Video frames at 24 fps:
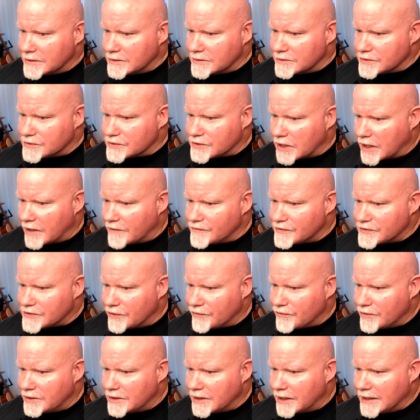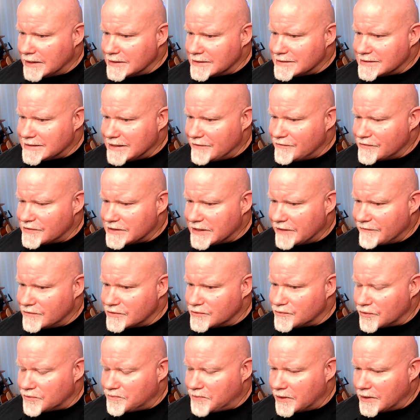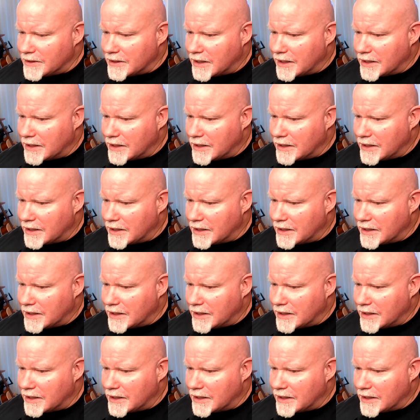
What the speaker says: Soft Southern Night. Steve Stevens with Billy